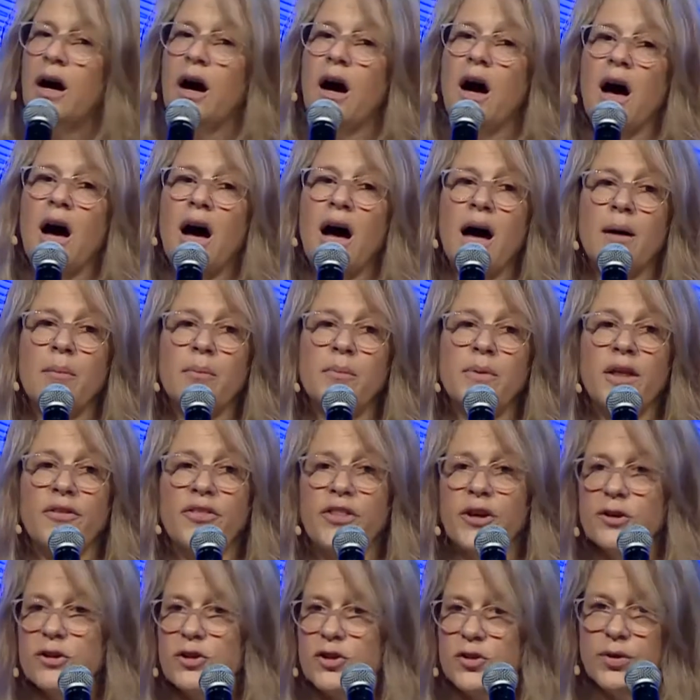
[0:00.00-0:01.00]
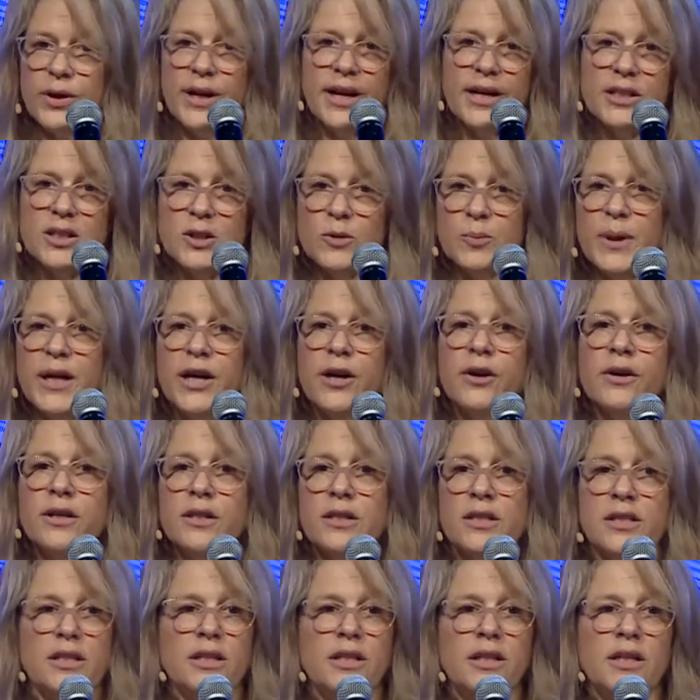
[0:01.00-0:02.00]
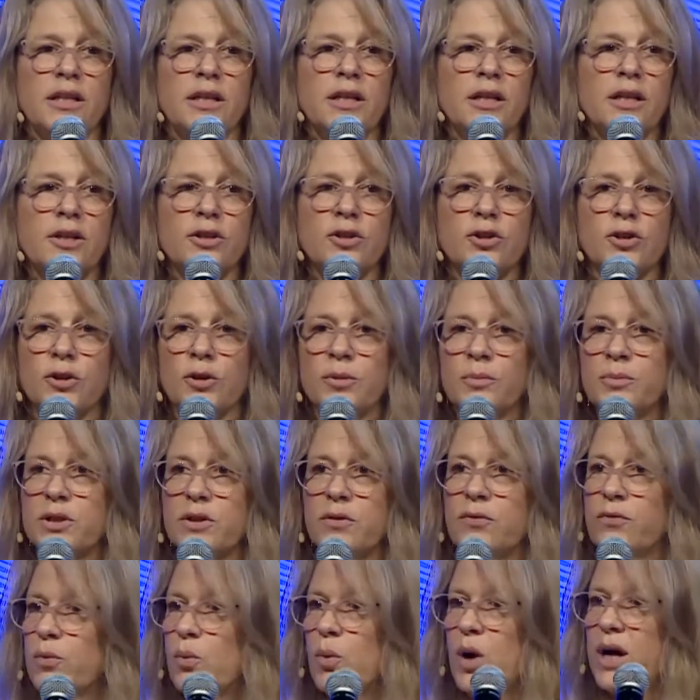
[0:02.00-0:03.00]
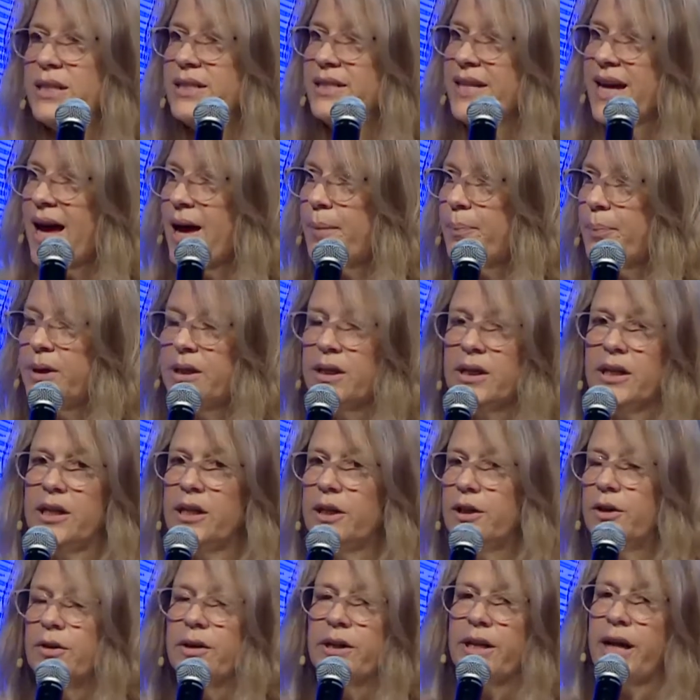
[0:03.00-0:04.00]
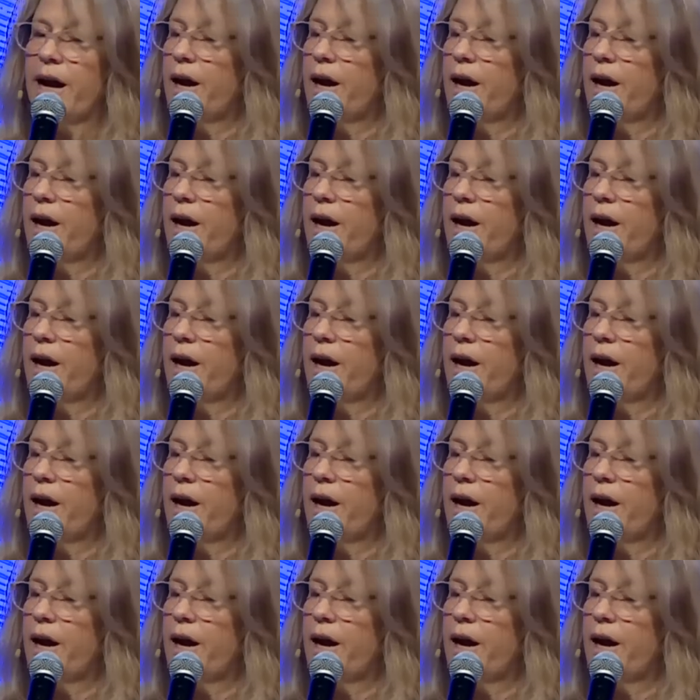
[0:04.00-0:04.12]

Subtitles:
that there's transparency in terms of what's happening here and